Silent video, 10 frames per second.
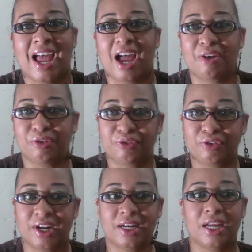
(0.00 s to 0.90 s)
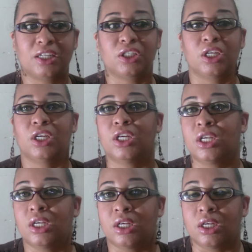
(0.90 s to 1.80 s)
I have a friend that
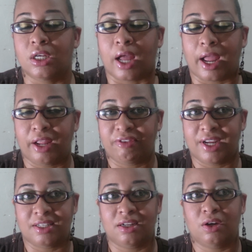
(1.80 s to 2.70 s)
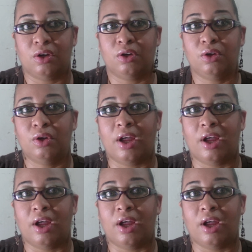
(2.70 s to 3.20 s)
I invited her